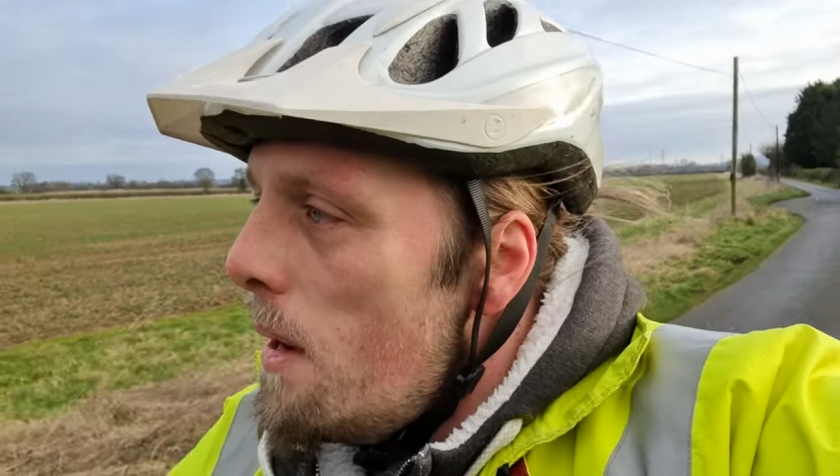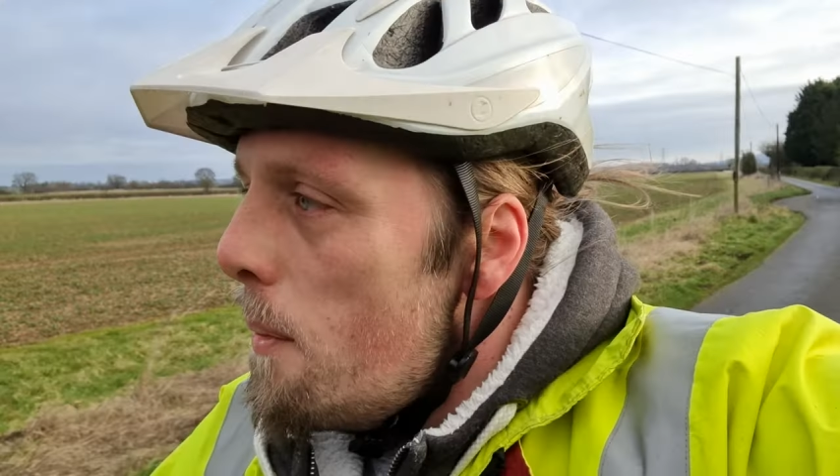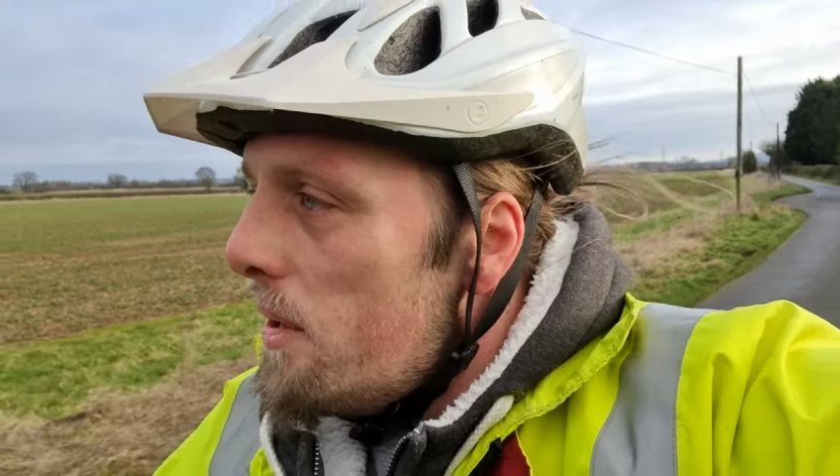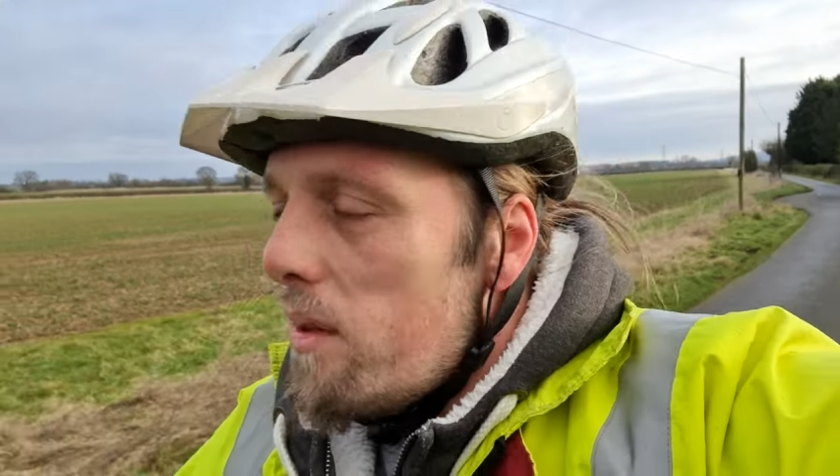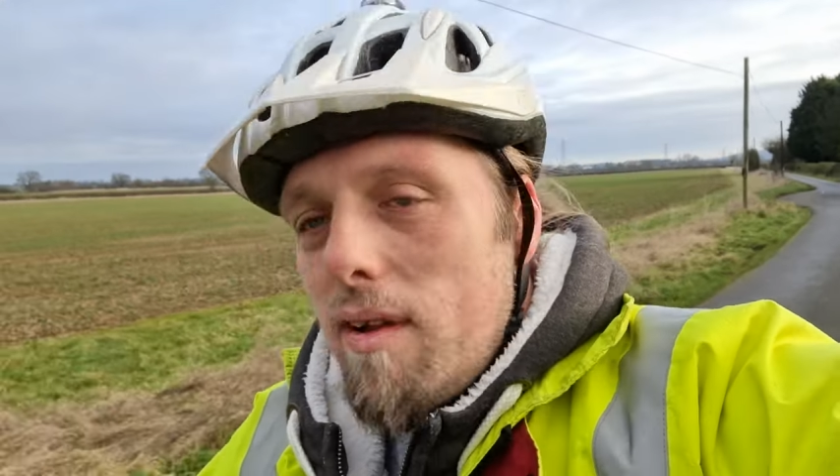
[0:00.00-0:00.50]

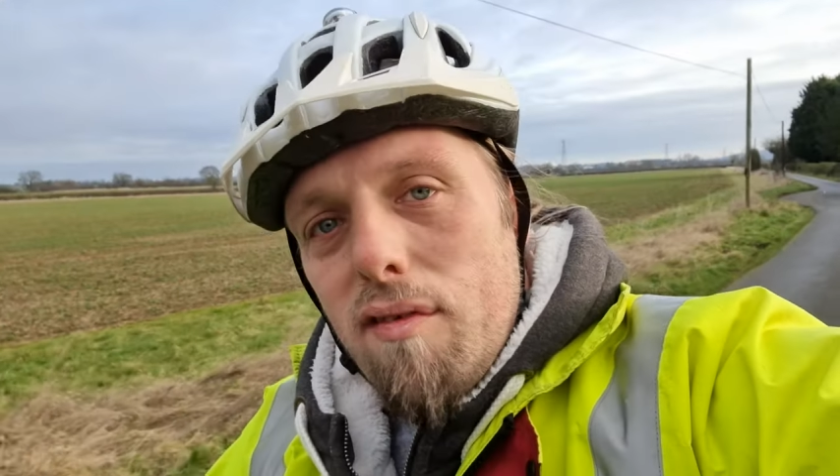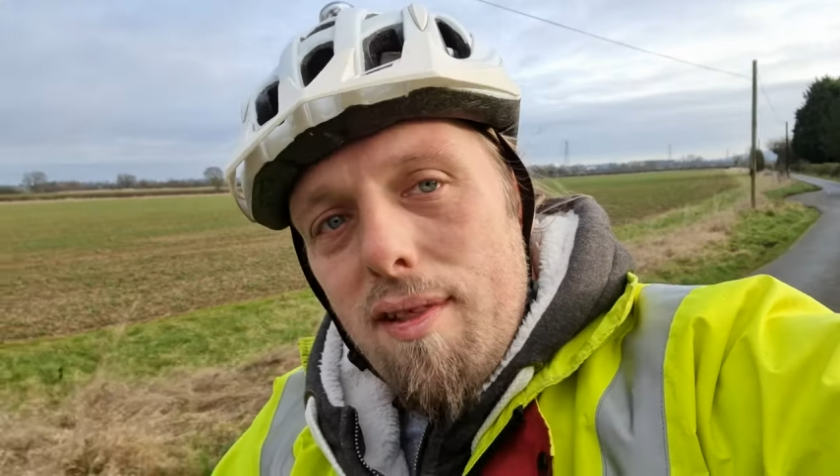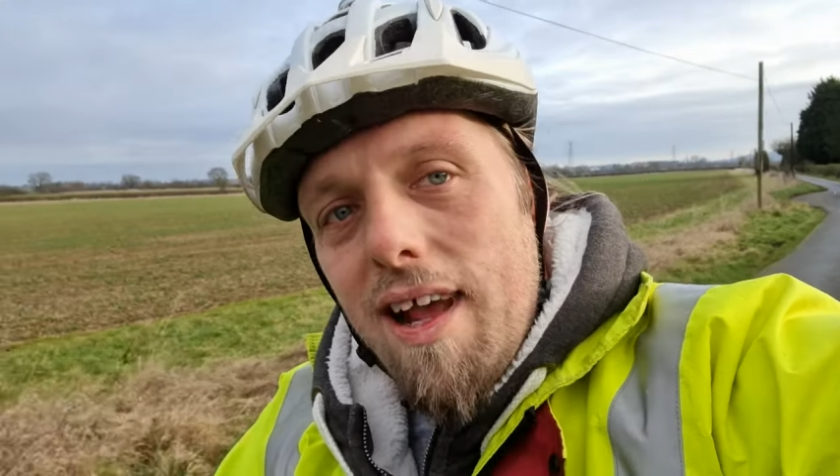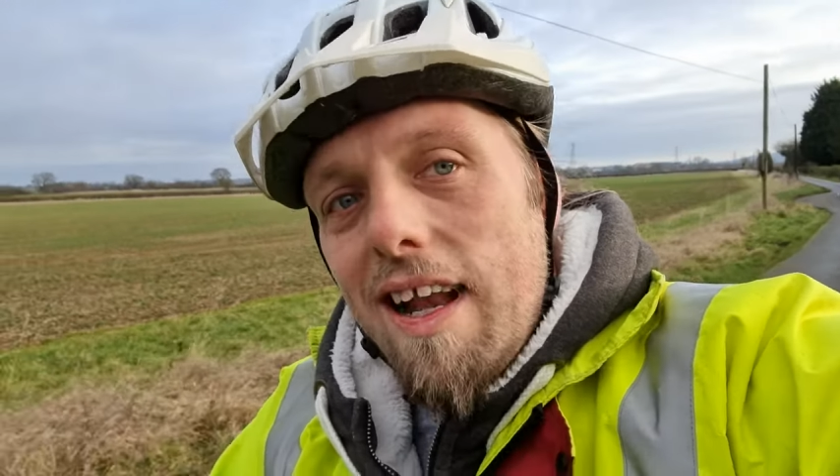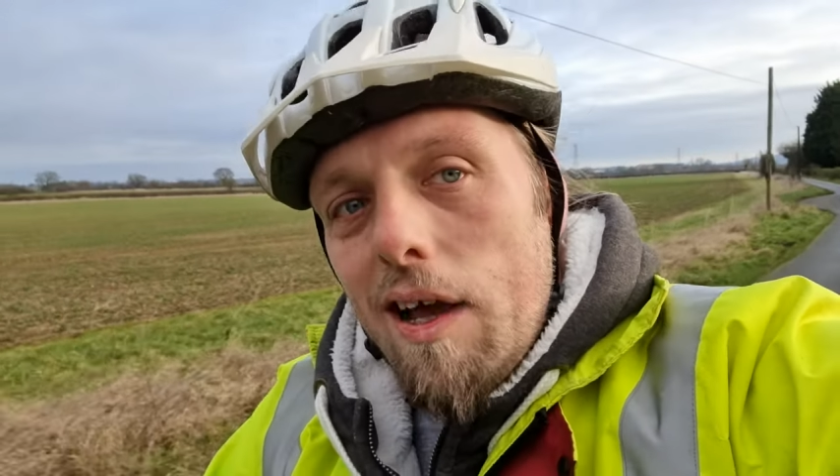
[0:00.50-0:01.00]
but instead of
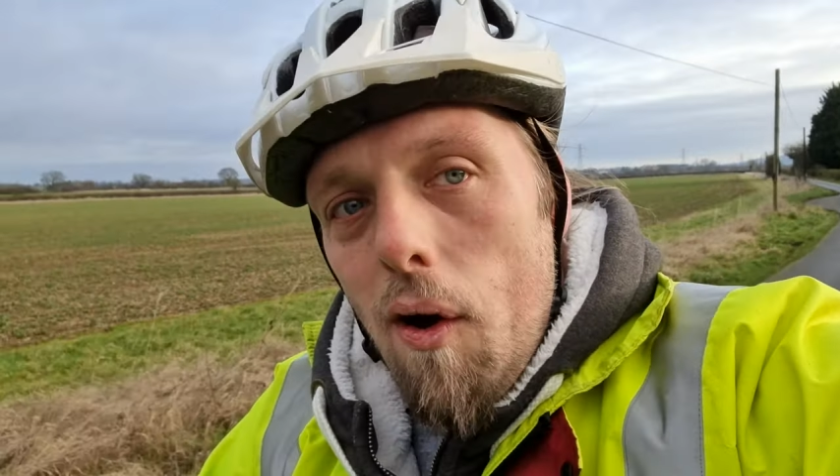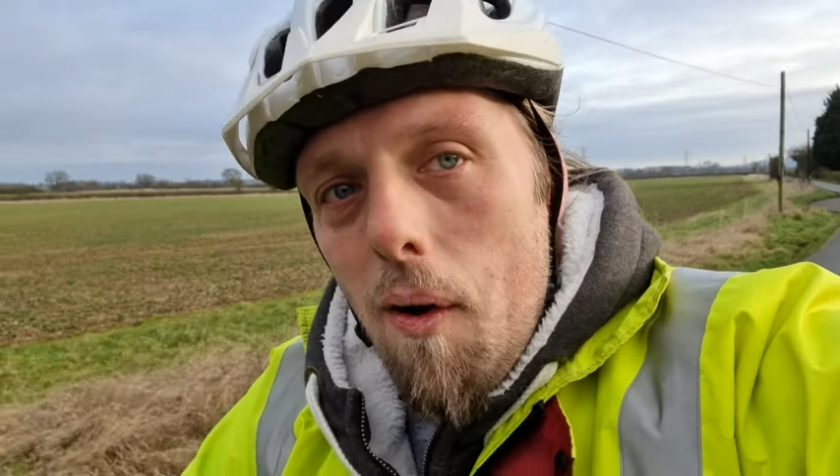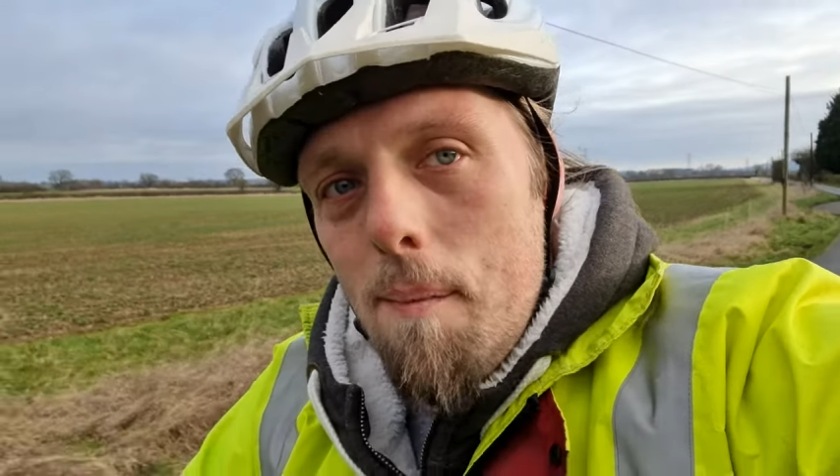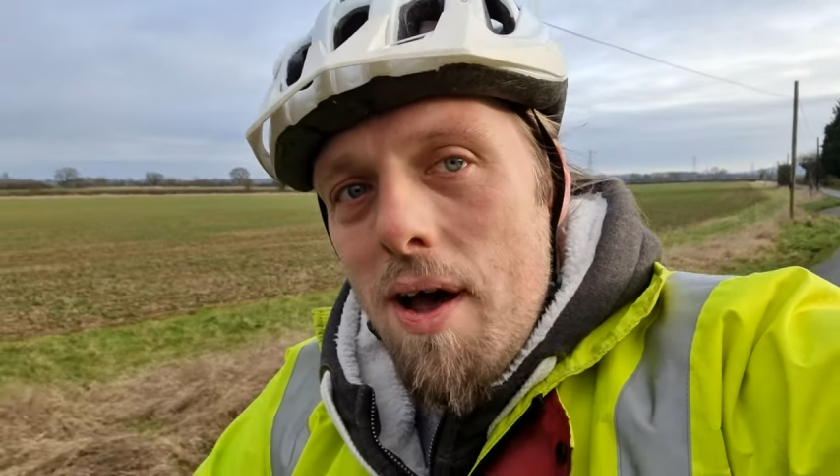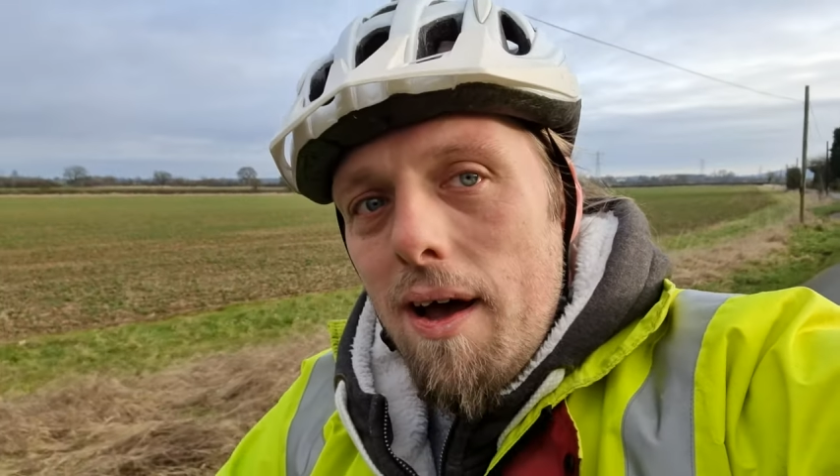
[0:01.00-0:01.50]
cycling
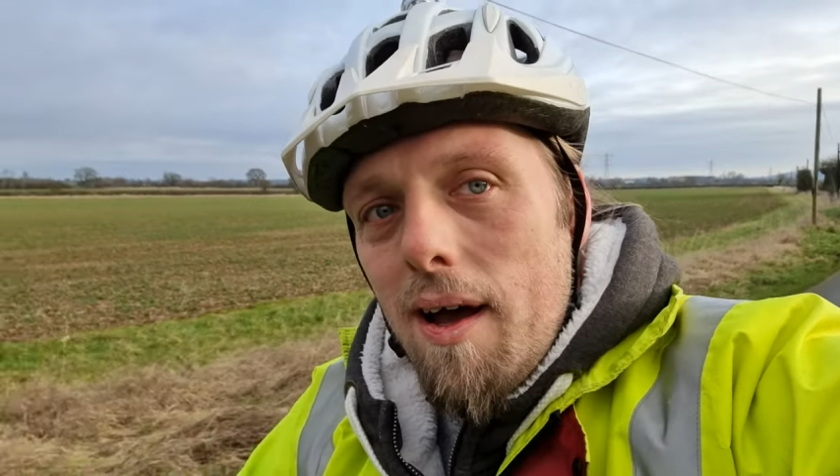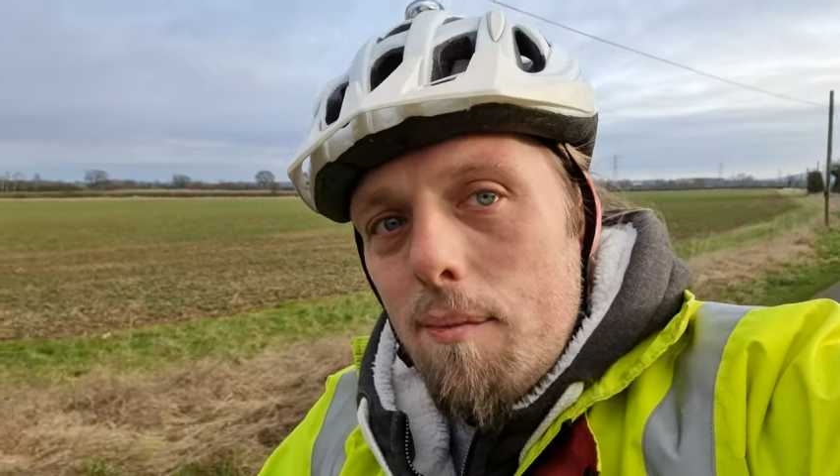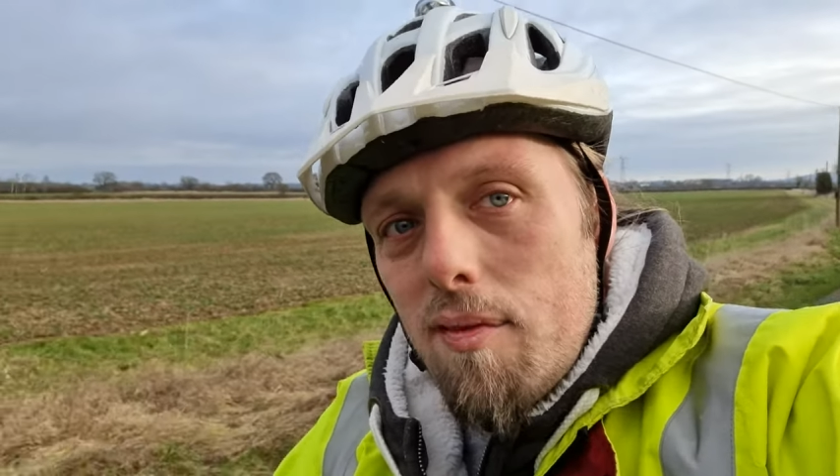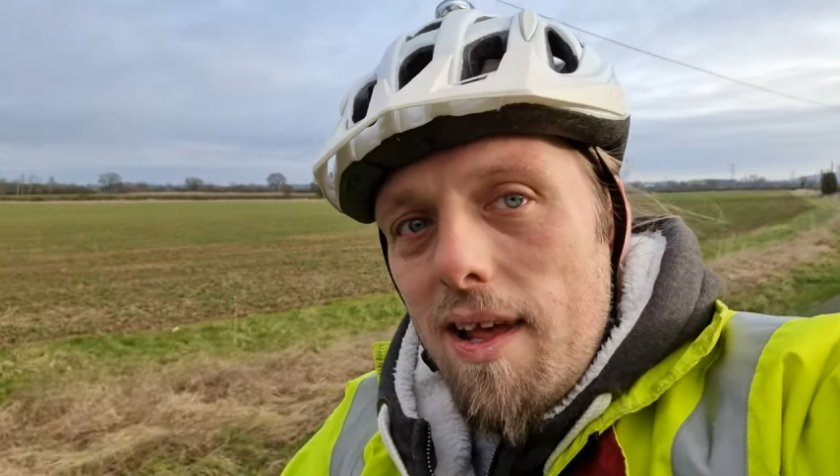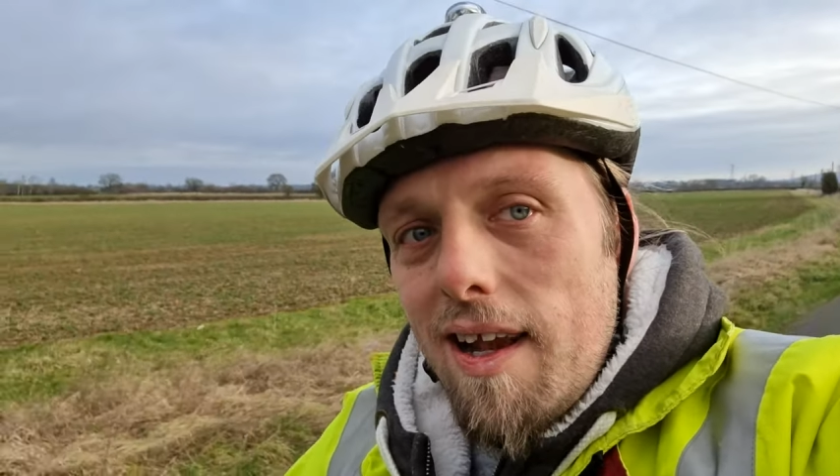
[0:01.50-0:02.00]
home, I'm
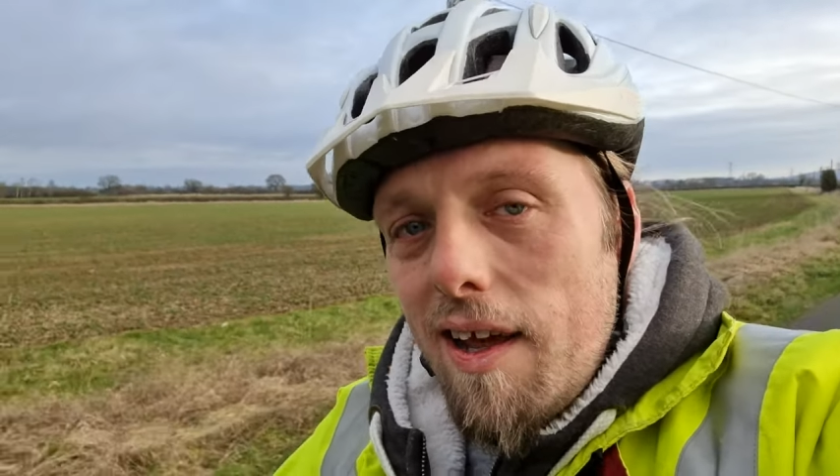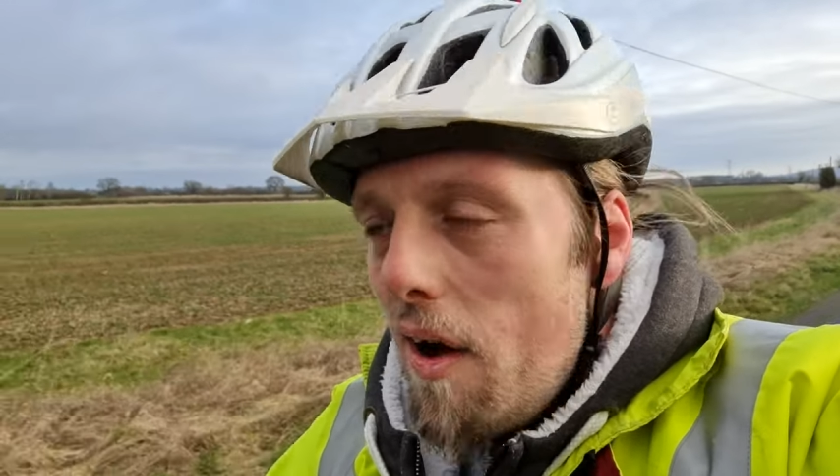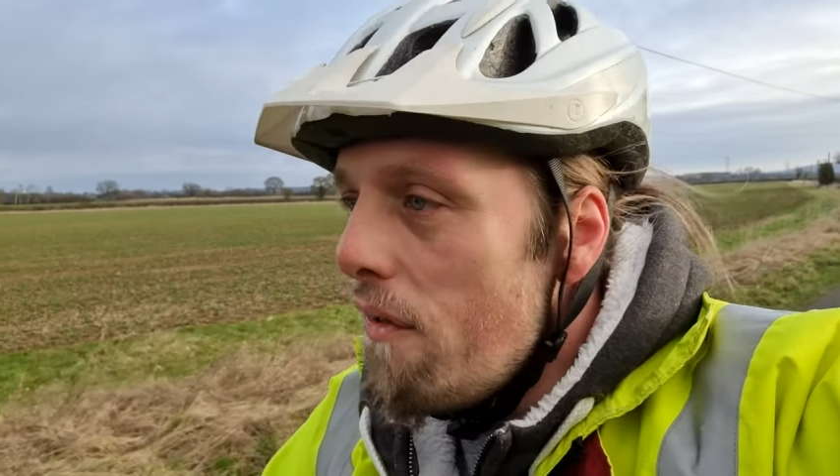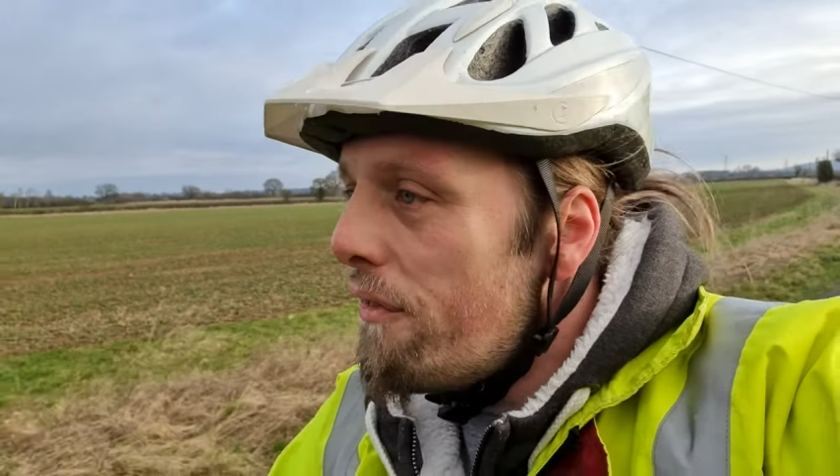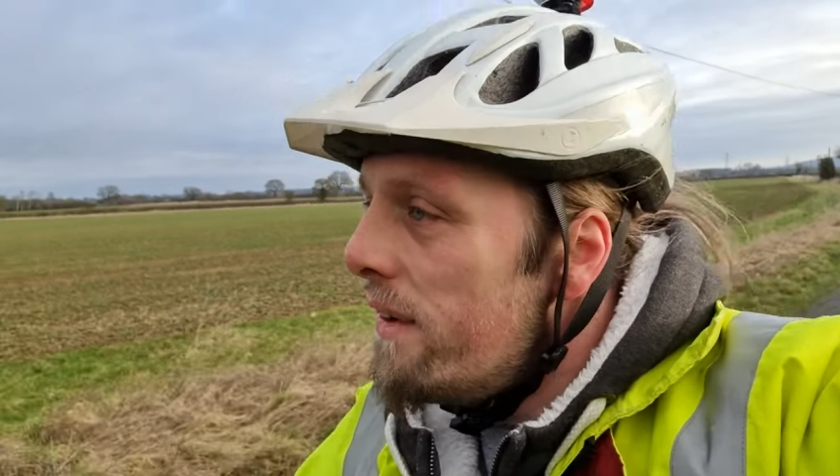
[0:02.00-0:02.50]
cycling off